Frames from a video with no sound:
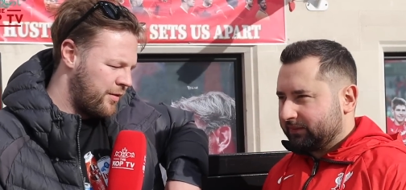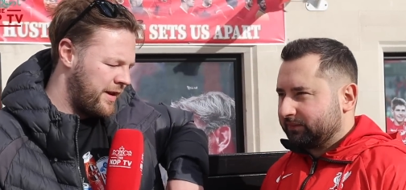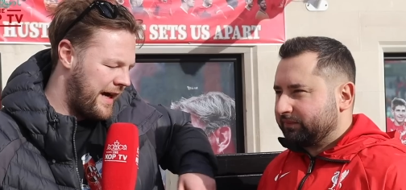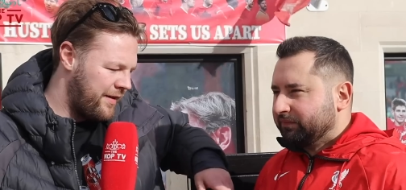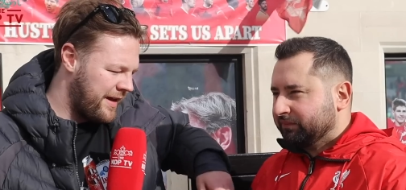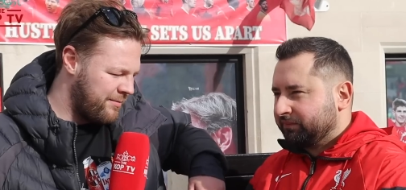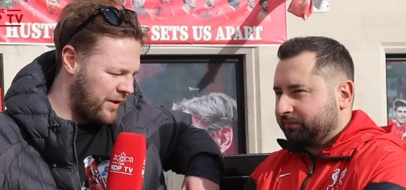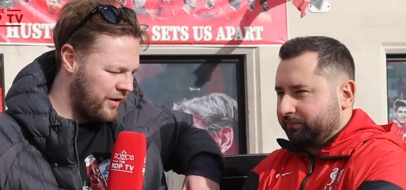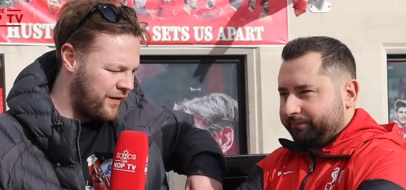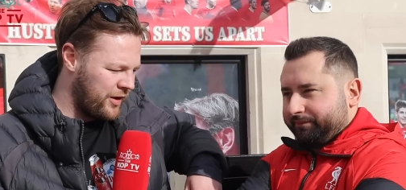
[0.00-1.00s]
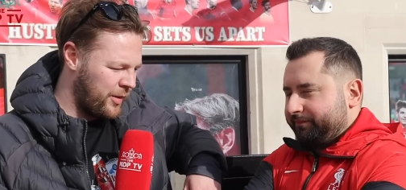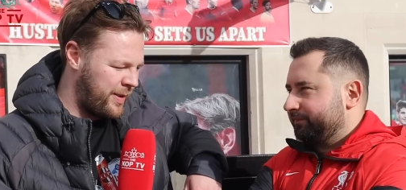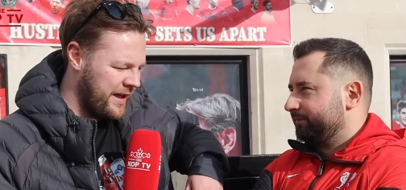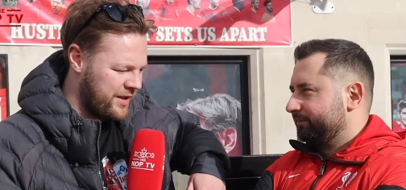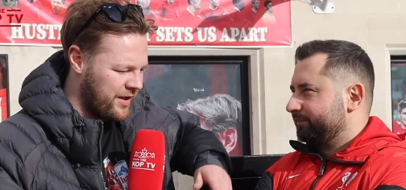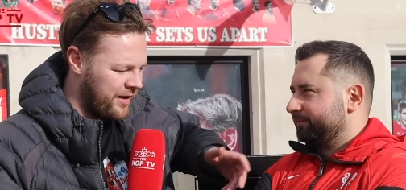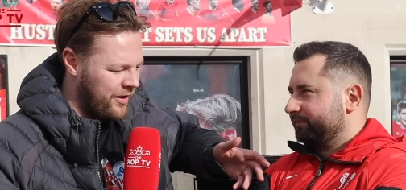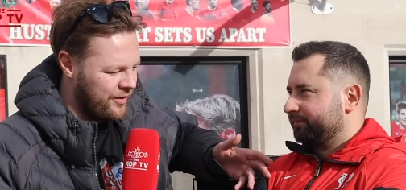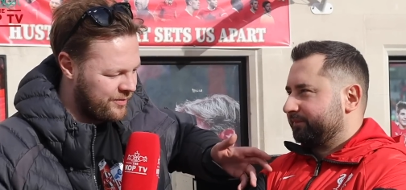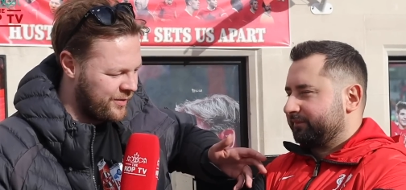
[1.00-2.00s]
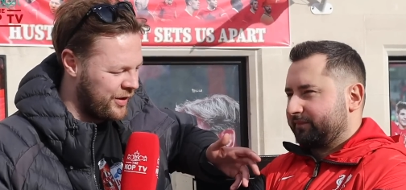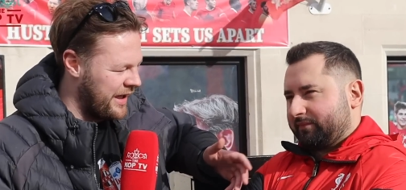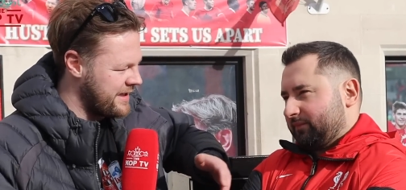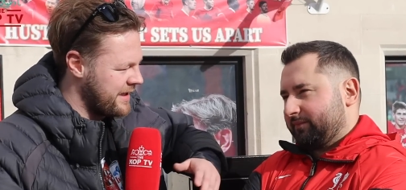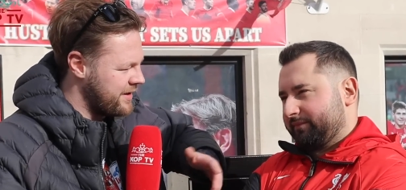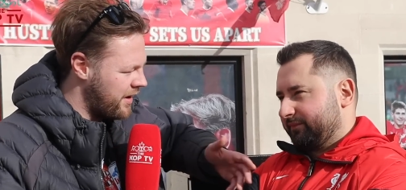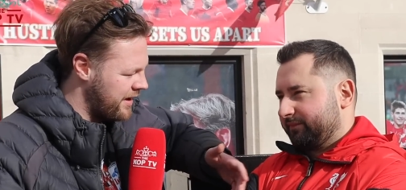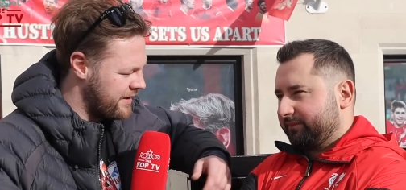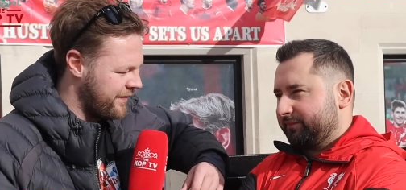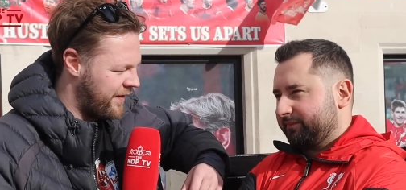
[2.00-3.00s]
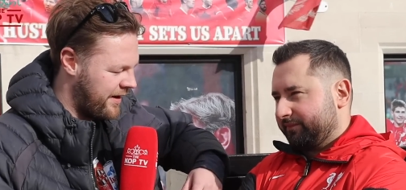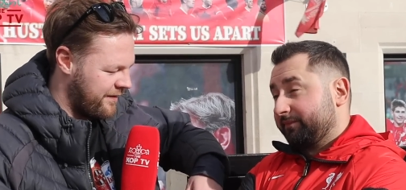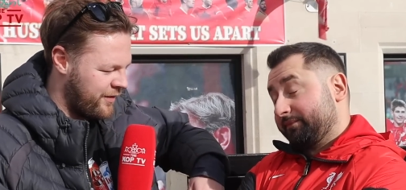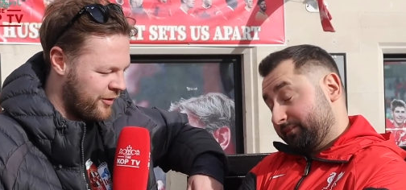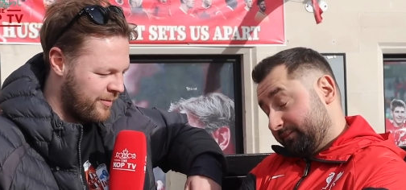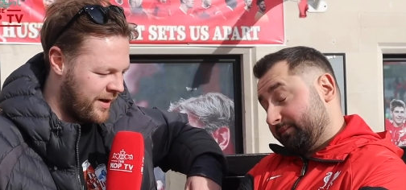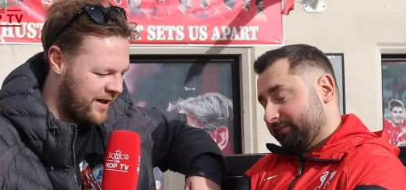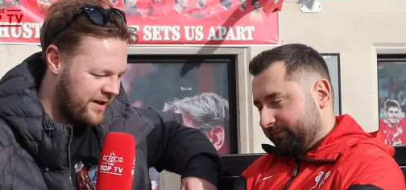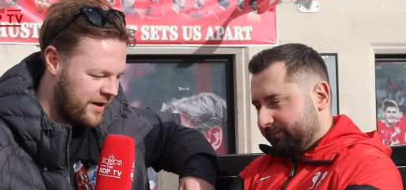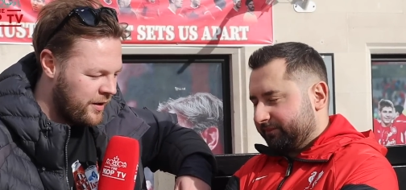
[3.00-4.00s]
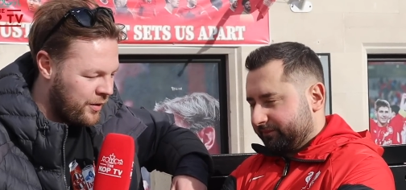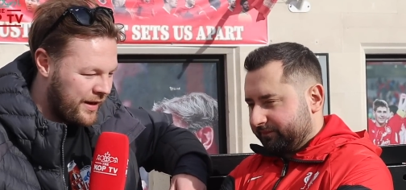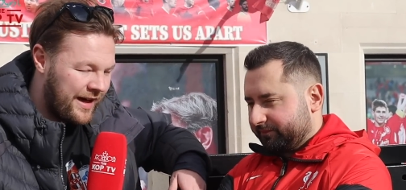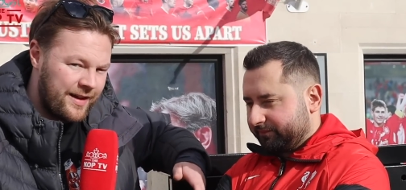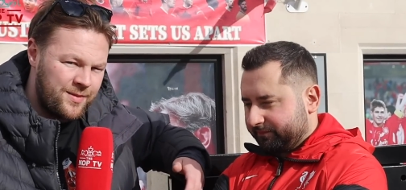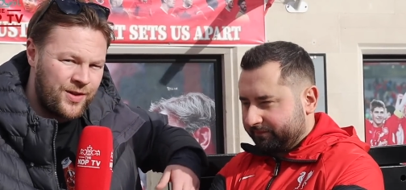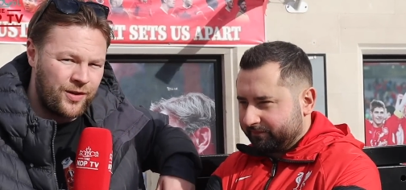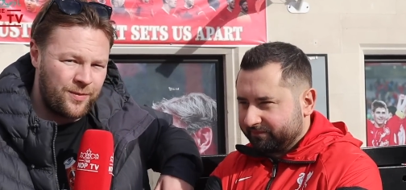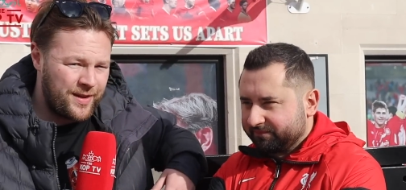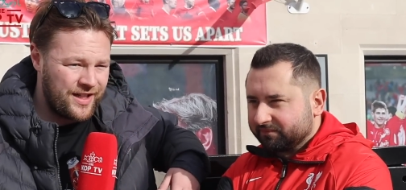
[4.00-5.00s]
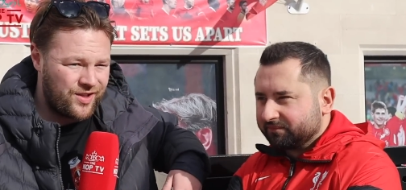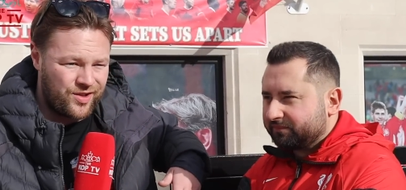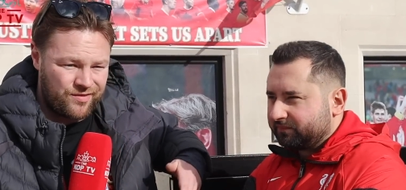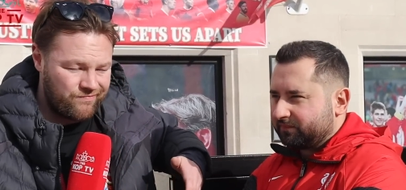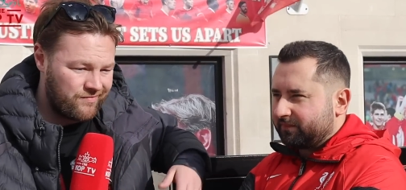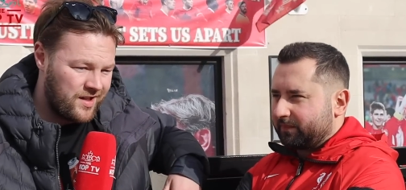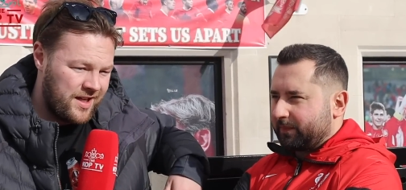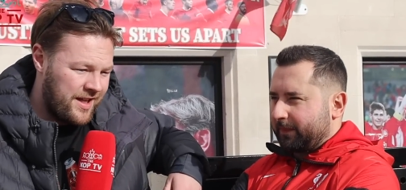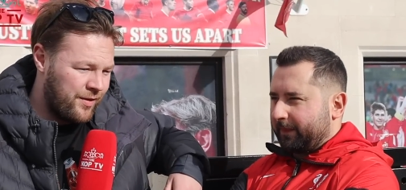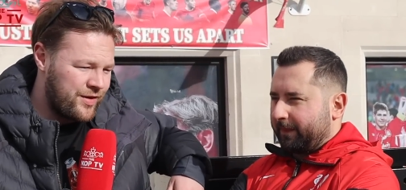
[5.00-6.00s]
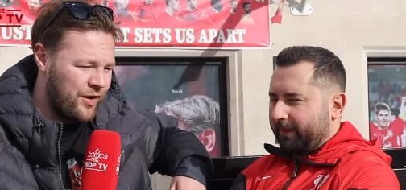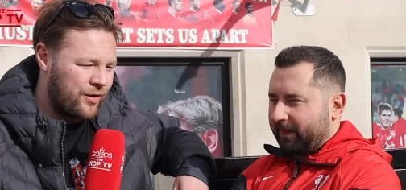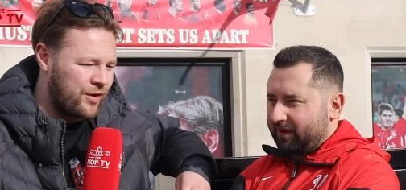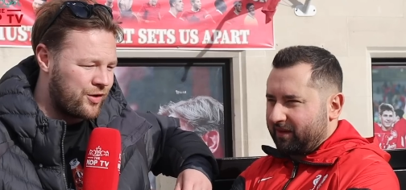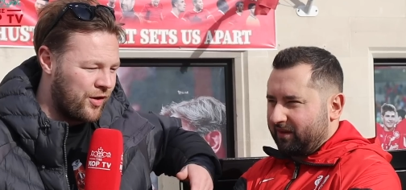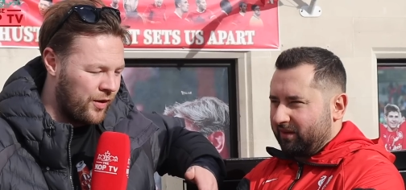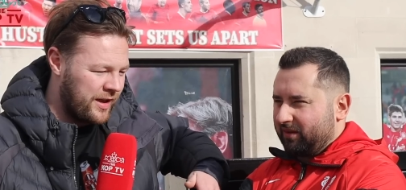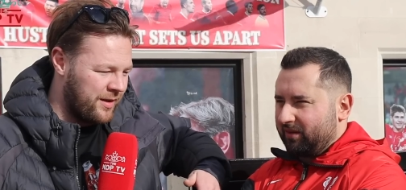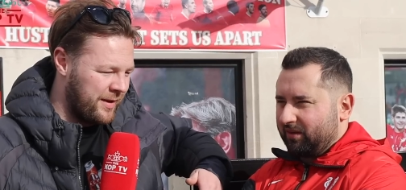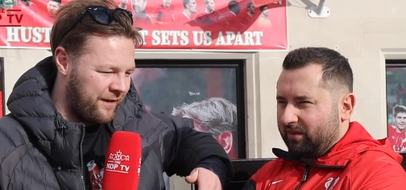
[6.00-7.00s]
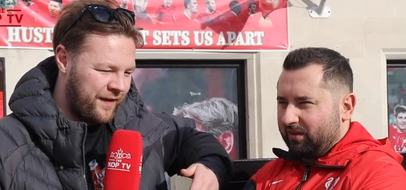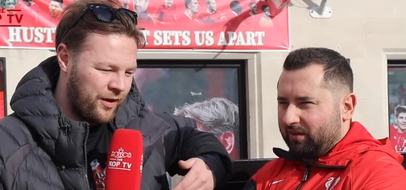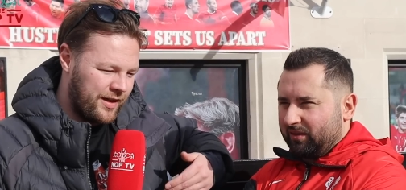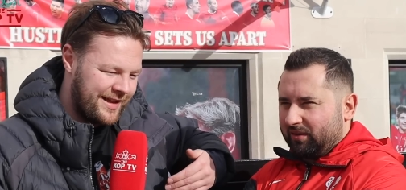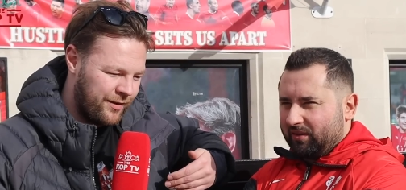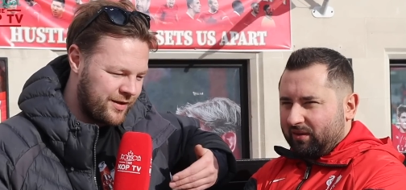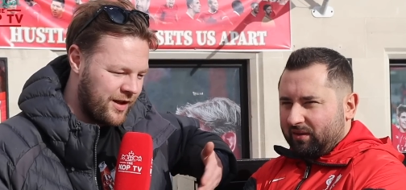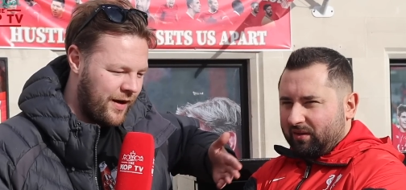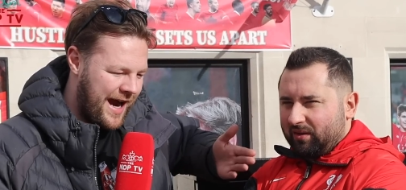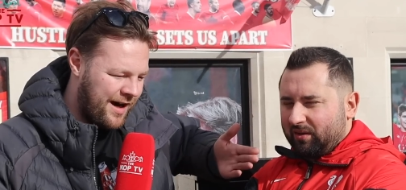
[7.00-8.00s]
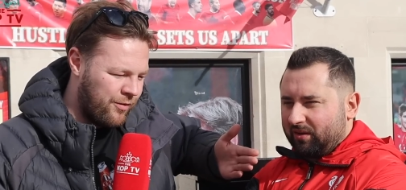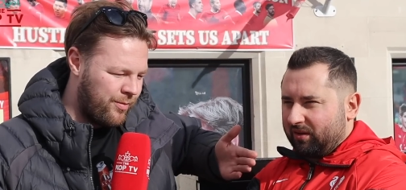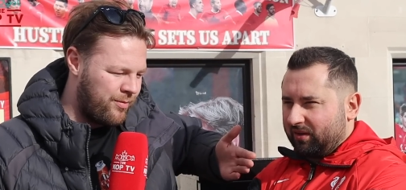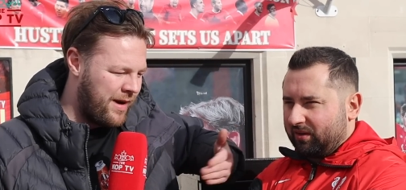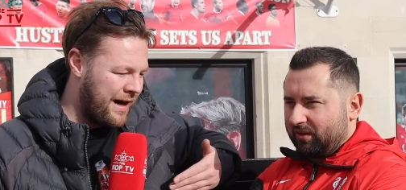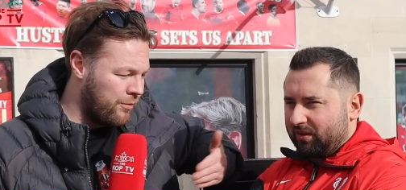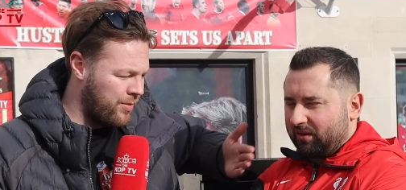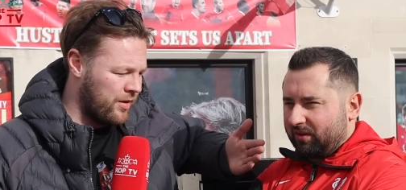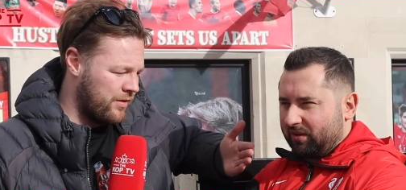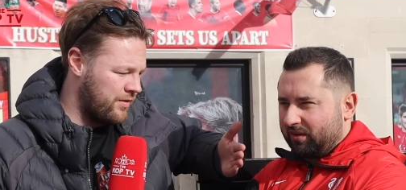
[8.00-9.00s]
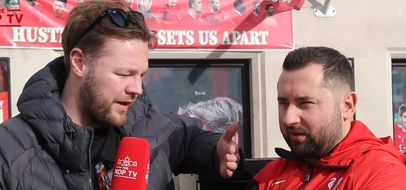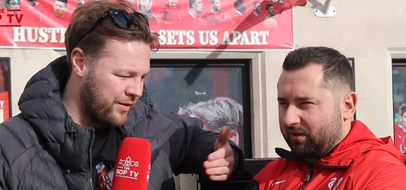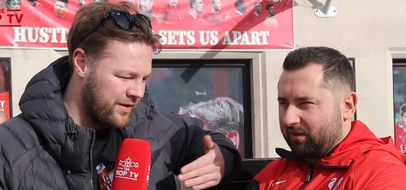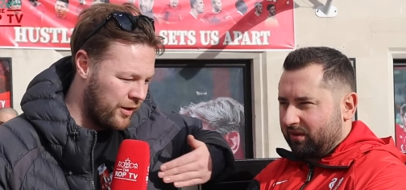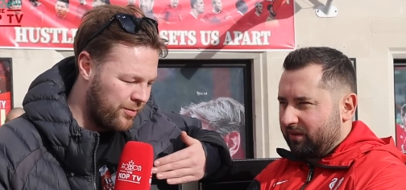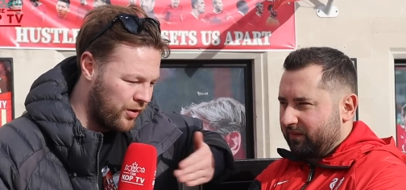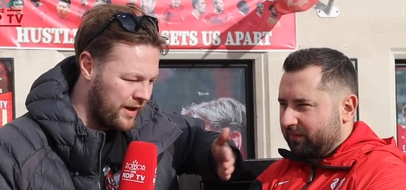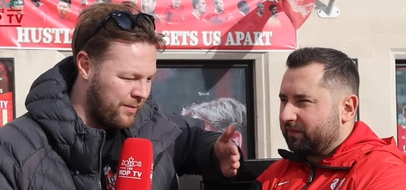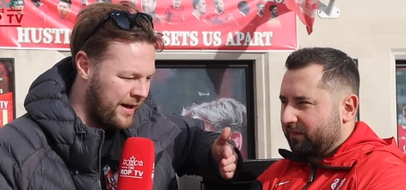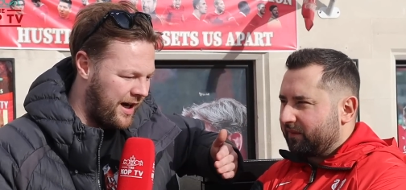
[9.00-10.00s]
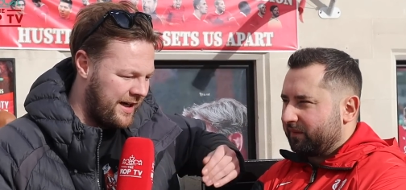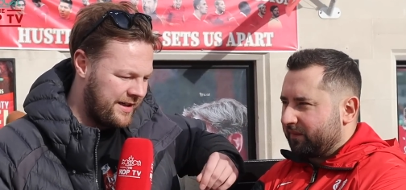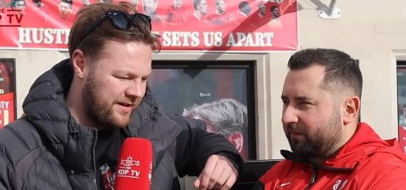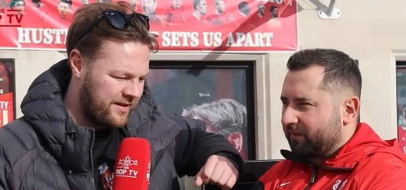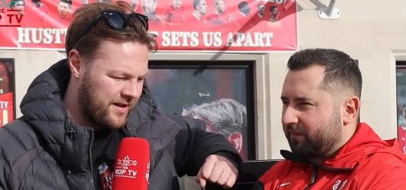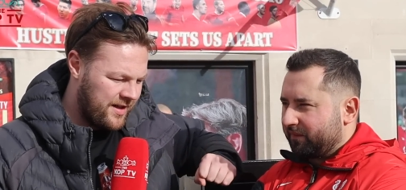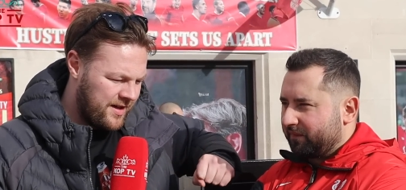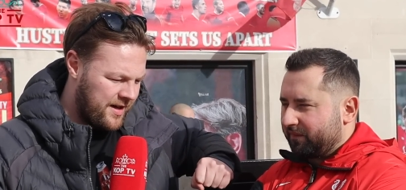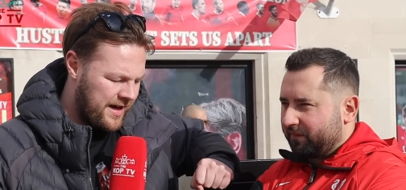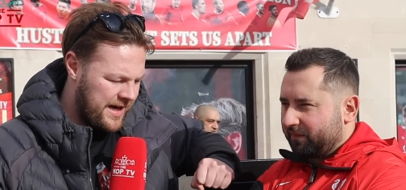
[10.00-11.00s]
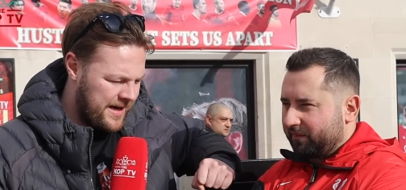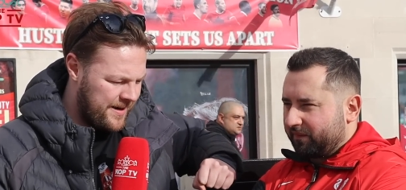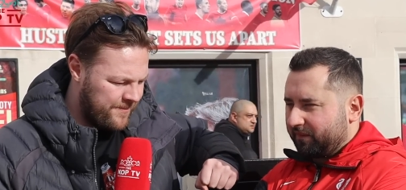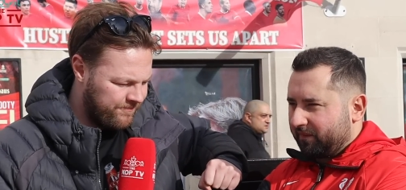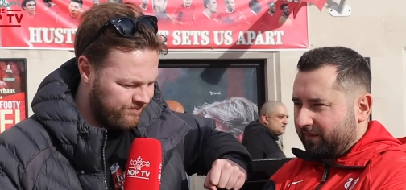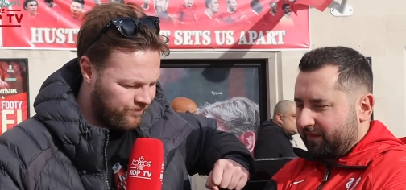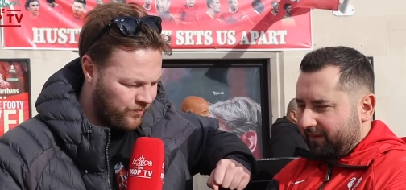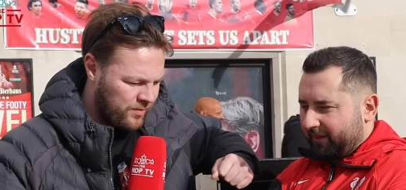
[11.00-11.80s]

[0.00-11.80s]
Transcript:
Speaker 1: Without them both on the pitch, I know Nunez is starting to find form, but without them two on the pitch, there was no control in the midfield and there was no out out ball. There was no ball in behind. Um,